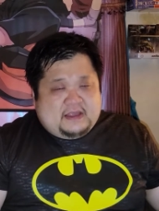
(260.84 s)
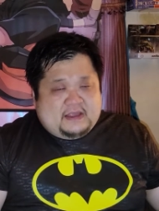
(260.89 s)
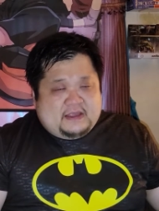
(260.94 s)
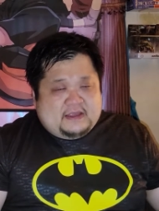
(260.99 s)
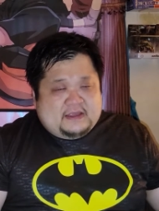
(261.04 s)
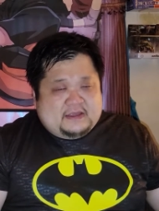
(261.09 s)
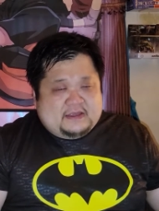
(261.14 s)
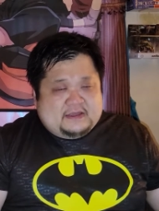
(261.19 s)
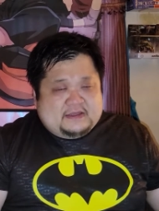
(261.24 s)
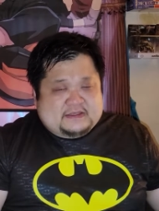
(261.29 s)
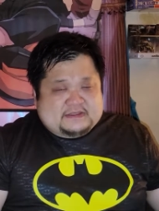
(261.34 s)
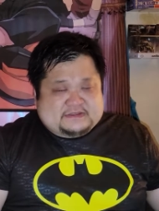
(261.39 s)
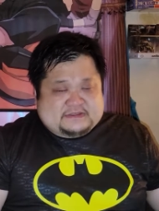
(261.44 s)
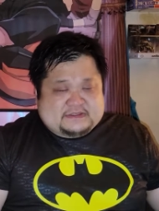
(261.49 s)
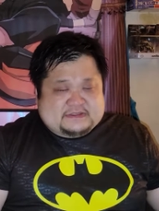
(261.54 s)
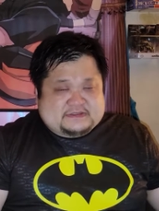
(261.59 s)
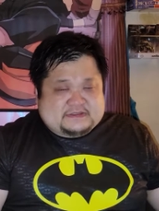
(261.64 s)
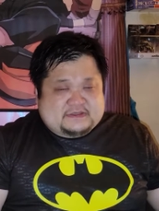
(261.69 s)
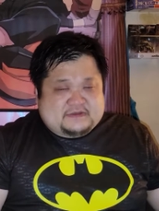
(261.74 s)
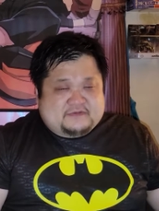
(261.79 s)
and a
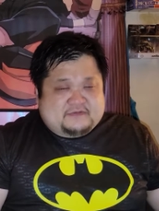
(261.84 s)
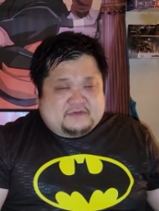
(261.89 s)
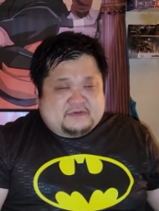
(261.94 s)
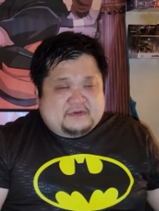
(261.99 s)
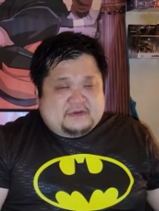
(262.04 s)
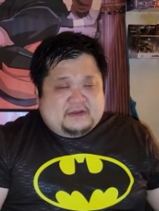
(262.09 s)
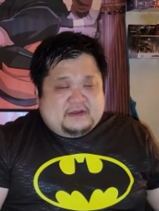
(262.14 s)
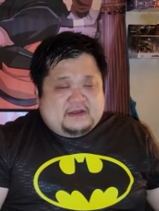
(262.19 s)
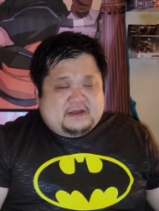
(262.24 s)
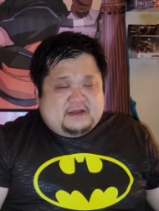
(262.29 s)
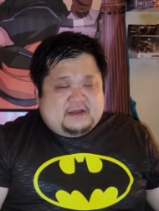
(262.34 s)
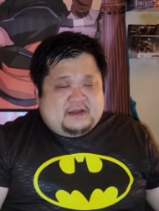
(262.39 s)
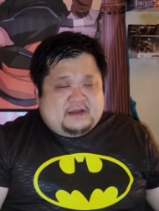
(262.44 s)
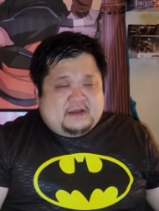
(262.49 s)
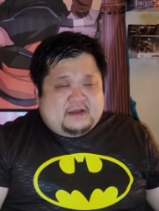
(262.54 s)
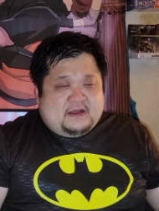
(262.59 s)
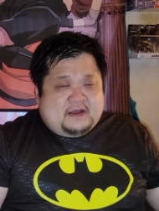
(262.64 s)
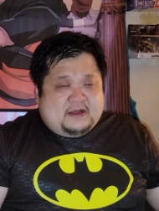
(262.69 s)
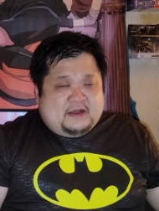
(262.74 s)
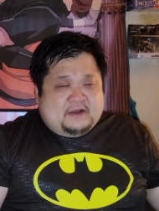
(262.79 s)
sense of
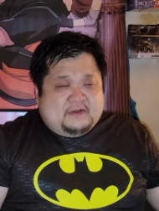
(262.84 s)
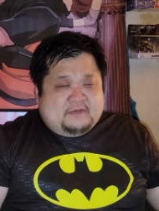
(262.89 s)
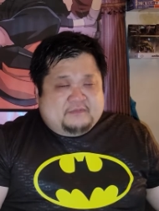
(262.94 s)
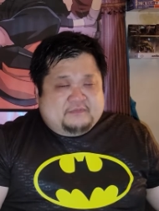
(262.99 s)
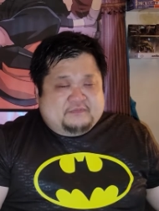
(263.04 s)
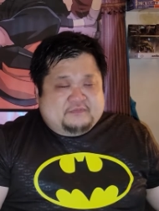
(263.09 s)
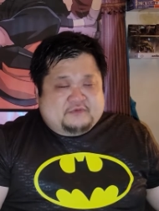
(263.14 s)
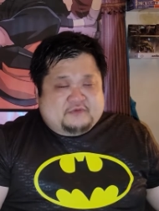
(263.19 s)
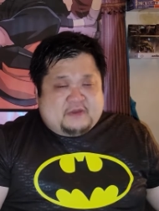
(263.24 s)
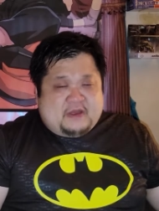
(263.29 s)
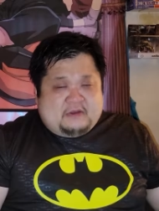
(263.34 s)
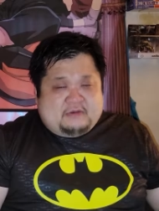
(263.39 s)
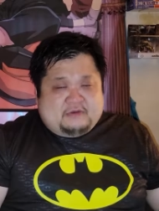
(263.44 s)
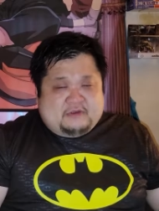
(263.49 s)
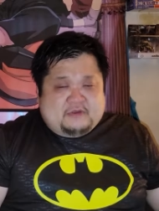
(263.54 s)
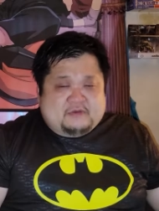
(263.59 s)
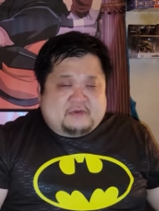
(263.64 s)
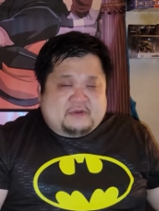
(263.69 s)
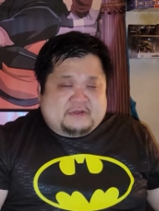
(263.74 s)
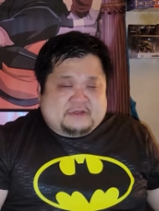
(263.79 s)
do I
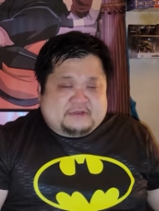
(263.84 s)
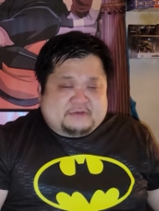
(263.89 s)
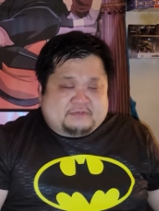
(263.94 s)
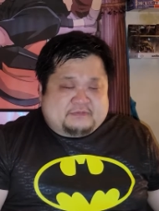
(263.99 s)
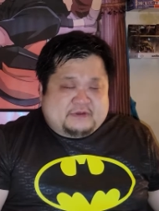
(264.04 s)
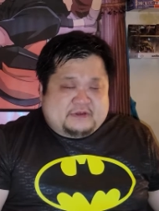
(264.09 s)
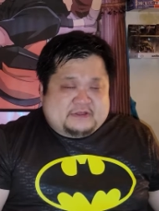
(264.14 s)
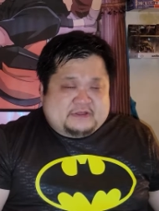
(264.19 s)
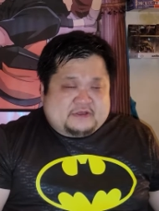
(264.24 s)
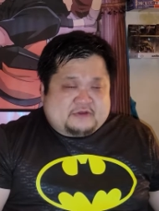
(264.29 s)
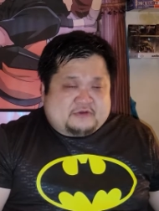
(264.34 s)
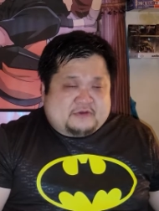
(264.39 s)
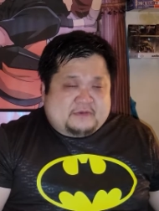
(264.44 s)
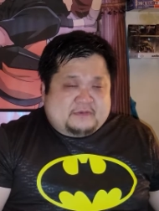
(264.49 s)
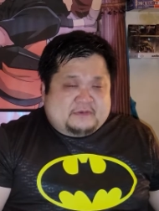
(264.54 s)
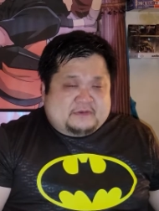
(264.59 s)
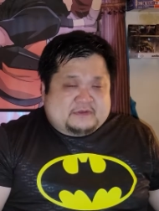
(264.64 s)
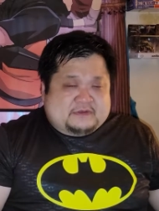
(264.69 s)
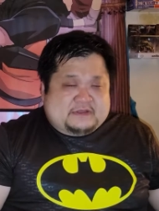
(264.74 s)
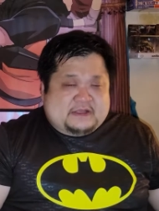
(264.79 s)
really want to bring the
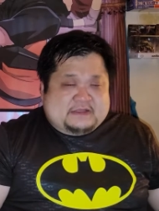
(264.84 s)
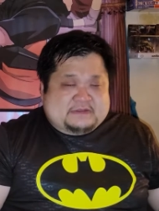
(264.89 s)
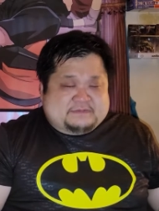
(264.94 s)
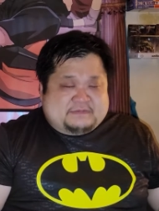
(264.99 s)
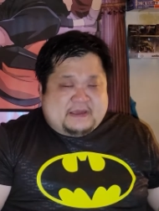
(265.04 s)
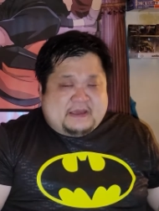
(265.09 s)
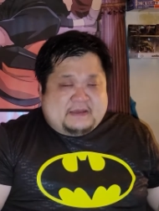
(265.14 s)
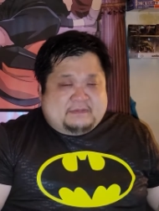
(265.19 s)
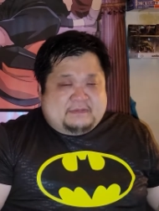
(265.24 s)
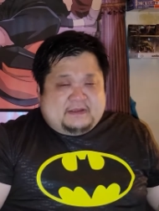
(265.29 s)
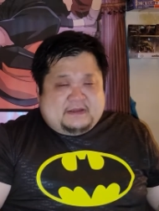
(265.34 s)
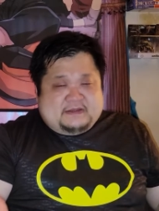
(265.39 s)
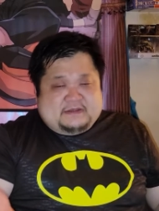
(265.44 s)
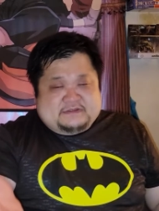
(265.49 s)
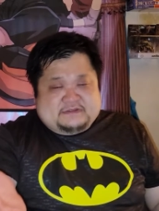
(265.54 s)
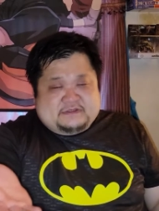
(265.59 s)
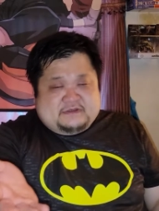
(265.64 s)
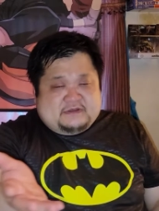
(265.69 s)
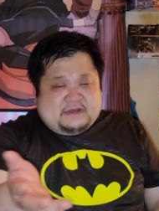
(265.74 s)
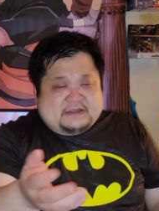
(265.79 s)
criminal in as Batman?
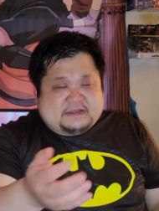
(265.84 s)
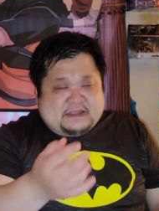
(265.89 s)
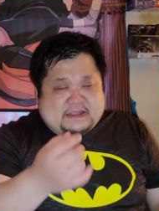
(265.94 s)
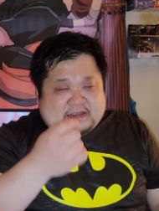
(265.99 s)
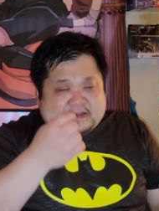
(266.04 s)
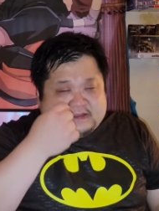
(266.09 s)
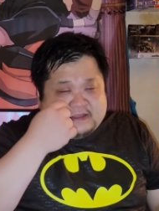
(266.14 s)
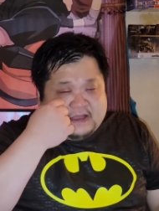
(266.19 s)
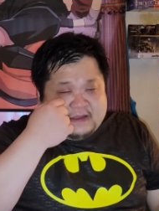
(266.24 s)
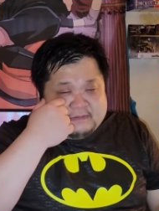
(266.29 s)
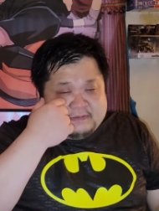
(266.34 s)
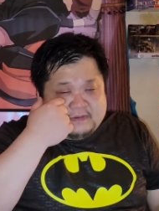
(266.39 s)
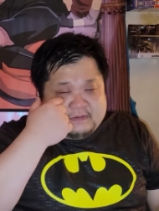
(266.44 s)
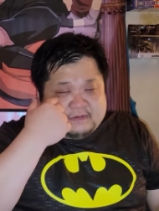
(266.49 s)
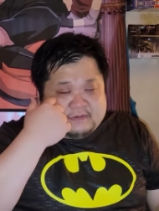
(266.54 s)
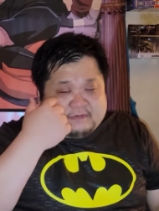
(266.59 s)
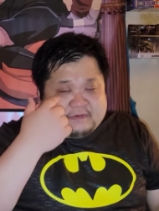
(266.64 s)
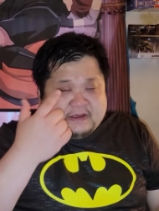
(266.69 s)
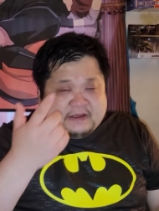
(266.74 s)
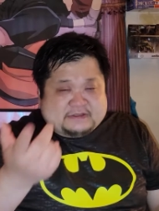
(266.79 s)
So I think a lot of
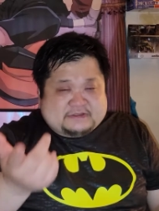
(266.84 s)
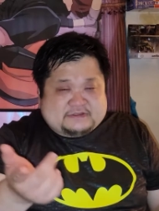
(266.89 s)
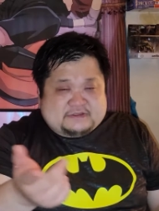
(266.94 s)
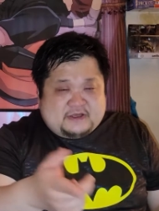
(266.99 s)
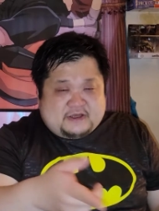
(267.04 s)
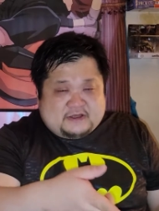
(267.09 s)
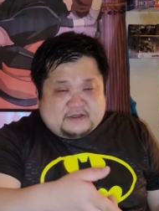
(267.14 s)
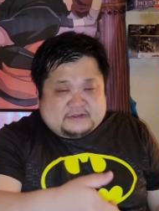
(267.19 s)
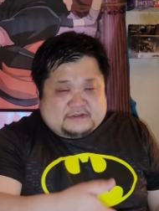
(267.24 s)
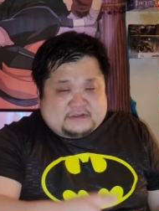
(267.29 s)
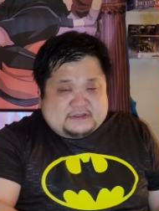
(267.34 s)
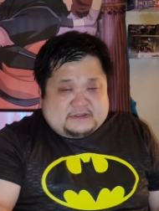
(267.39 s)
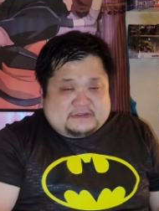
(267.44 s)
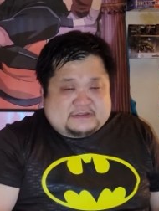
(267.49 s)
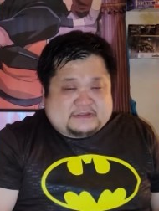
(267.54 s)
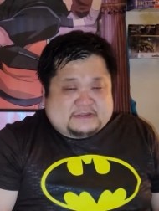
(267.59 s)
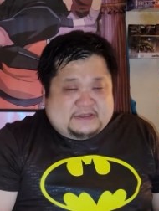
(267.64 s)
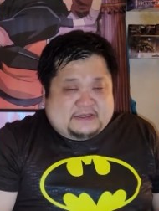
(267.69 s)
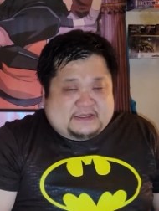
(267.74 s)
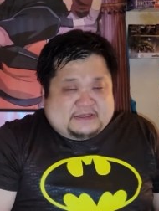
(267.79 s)
people probably saw the
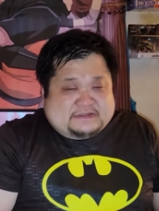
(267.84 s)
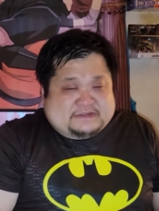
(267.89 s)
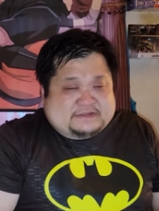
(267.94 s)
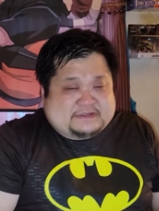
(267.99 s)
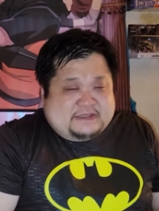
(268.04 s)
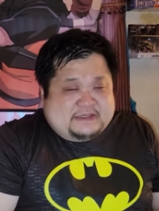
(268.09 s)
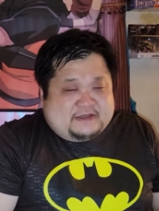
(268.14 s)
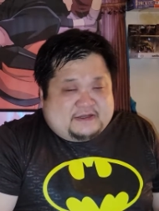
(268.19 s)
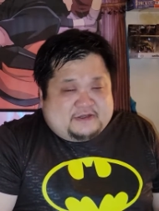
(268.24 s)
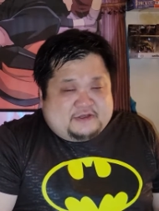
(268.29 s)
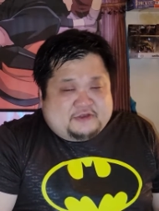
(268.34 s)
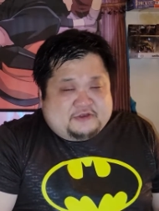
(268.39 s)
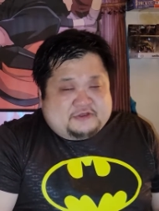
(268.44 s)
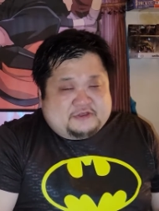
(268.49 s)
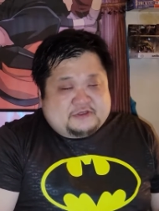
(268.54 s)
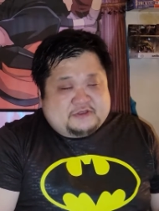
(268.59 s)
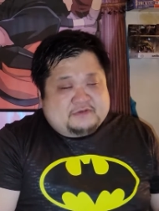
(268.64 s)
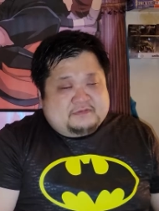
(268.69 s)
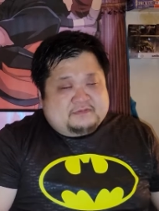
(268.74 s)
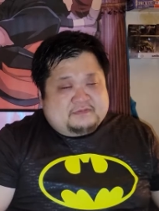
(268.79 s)
deleted scene on
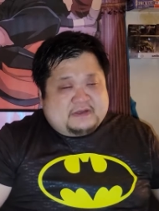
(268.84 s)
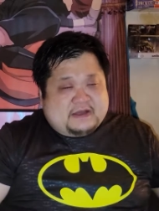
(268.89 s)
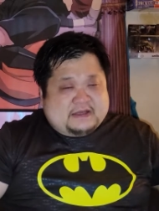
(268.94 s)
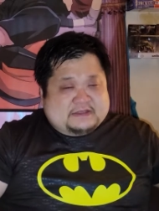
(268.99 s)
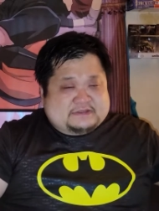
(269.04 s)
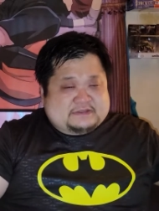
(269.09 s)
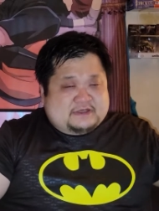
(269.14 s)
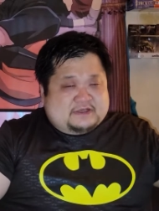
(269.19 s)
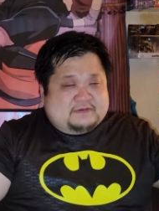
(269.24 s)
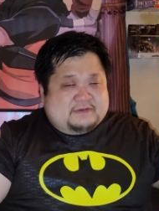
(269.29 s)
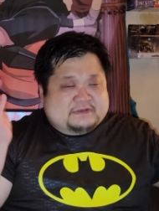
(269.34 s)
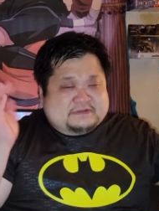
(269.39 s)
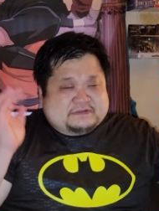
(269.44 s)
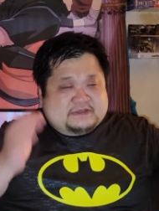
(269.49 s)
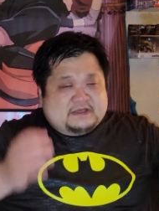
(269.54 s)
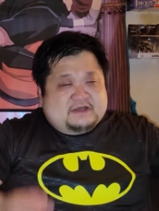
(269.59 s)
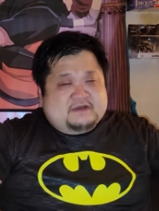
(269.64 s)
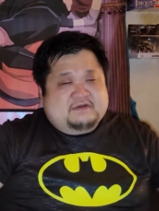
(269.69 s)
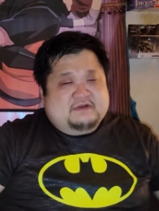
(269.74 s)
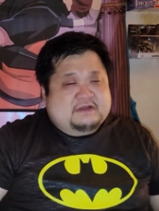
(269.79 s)
YouTube. I saw it
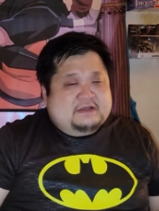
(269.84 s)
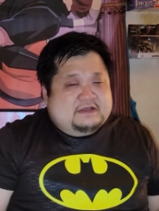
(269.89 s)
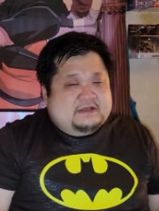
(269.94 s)
myself,